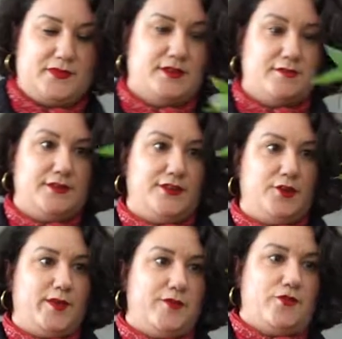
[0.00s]
A
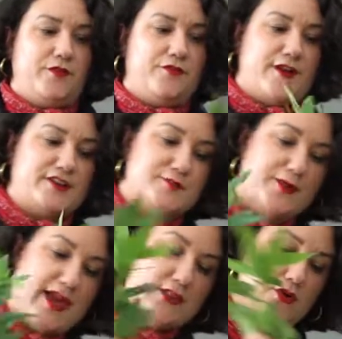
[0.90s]
little bit more fresh
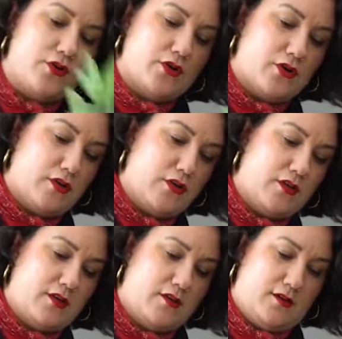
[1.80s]
bay
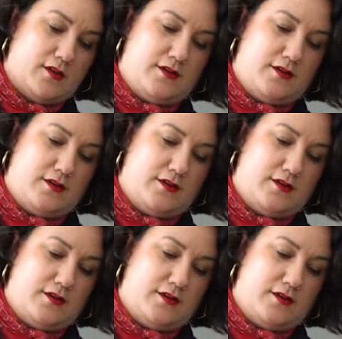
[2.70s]
laurel.